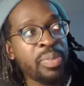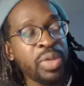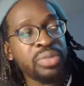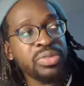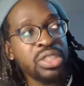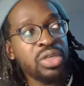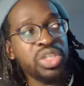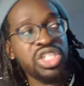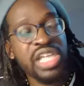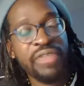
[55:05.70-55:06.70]
but
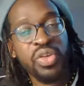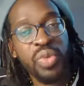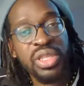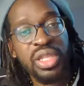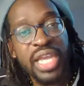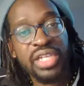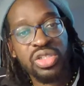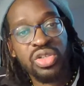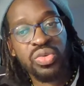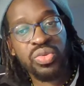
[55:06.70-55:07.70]
we just have to win the
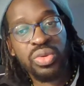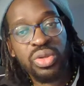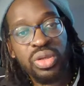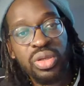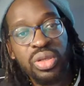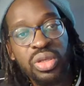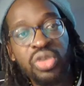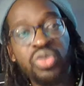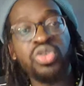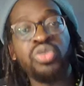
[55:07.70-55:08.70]
next two.
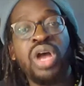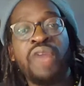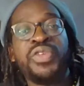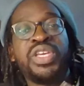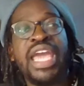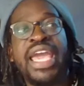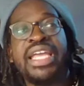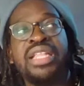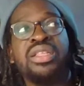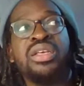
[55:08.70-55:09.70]
You lot are
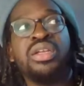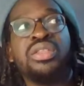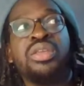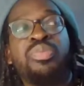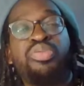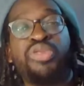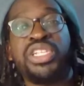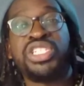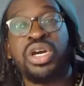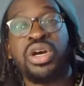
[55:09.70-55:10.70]
forgetting the
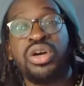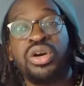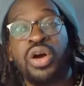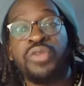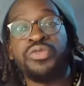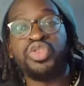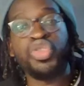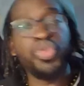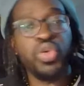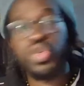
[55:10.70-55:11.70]
pressure of
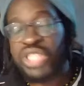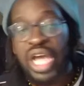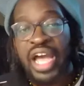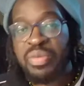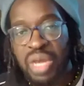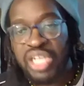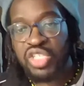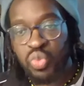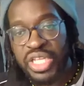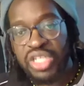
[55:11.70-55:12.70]
do or die,
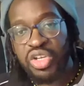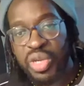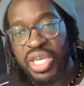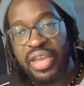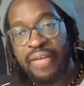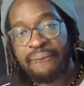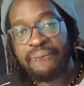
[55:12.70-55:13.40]
must win cricket.